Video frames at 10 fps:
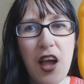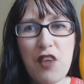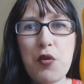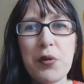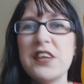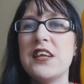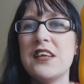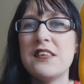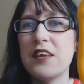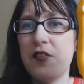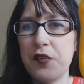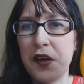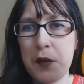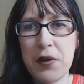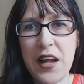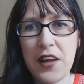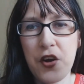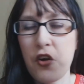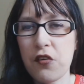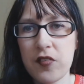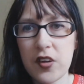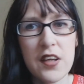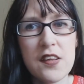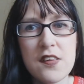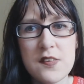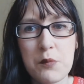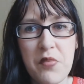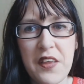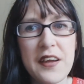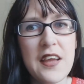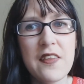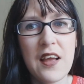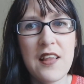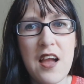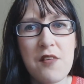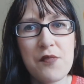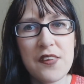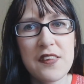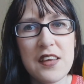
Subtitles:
Everybody needs a funky banana or a funky something in their lives.